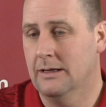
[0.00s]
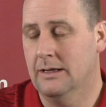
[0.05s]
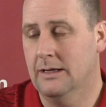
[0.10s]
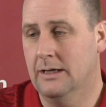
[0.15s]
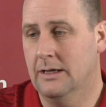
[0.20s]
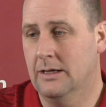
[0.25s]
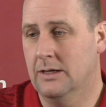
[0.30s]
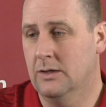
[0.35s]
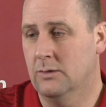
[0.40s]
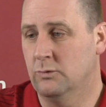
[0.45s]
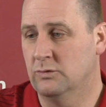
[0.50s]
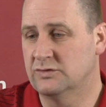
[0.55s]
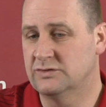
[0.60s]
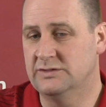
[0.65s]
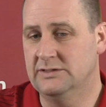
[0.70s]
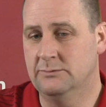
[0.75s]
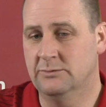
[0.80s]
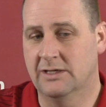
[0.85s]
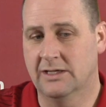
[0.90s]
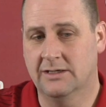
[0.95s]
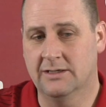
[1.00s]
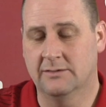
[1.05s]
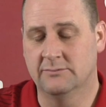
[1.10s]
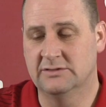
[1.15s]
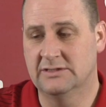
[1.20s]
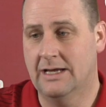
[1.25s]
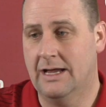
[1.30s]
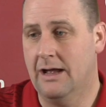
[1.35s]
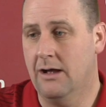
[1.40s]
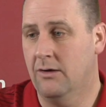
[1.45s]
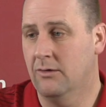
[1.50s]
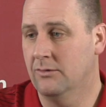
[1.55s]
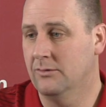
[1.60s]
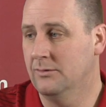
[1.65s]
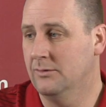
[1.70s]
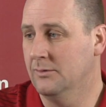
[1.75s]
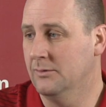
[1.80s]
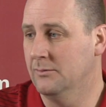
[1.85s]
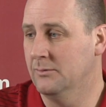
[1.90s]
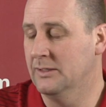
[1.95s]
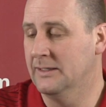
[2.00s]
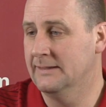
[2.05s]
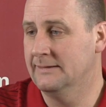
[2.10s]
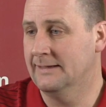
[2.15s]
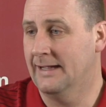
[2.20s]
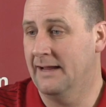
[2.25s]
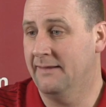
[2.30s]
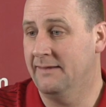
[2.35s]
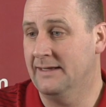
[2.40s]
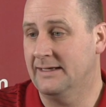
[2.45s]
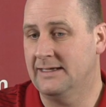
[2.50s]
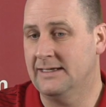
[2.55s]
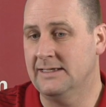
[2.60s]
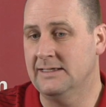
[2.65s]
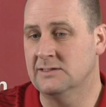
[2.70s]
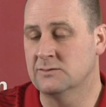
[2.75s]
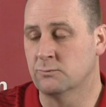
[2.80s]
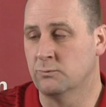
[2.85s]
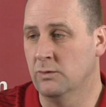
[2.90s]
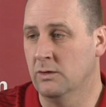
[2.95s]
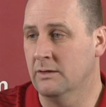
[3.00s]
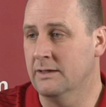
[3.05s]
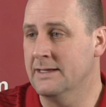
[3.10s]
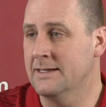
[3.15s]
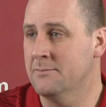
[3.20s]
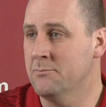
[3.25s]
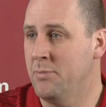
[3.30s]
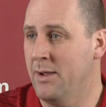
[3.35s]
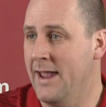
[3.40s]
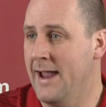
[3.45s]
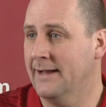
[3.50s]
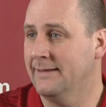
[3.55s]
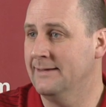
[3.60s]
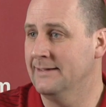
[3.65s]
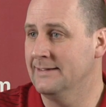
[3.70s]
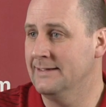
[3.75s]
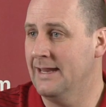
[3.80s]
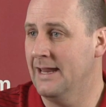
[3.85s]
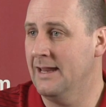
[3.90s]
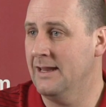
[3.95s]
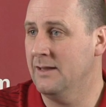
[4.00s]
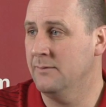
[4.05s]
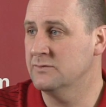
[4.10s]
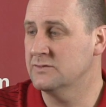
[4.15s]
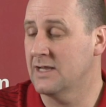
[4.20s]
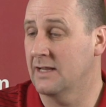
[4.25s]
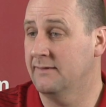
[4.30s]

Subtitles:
We'll see when it comes out. But I think he's really impacted games.